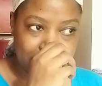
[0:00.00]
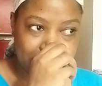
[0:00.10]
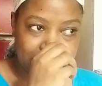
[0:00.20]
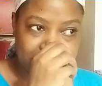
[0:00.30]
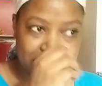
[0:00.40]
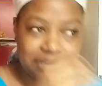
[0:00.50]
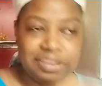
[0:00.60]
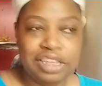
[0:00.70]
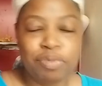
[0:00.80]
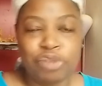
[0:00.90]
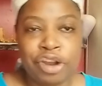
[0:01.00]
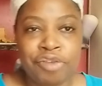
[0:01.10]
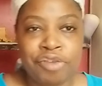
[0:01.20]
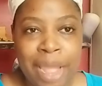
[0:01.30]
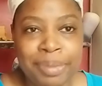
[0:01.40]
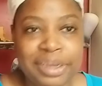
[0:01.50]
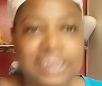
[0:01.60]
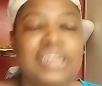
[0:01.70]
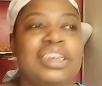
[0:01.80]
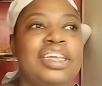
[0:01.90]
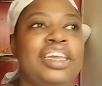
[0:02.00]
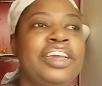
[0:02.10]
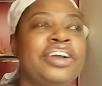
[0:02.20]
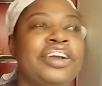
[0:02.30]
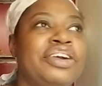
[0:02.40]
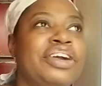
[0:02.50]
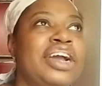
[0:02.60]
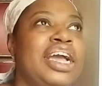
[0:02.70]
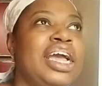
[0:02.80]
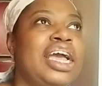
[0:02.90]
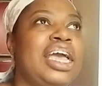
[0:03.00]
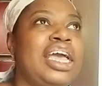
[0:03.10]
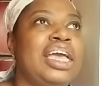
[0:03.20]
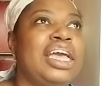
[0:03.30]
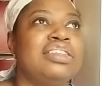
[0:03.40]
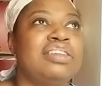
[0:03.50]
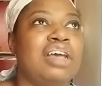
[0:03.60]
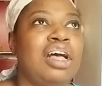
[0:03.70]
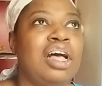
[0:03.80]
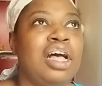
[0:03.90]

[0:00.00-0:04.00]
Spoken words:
there's things like Brer Rabbit in here, and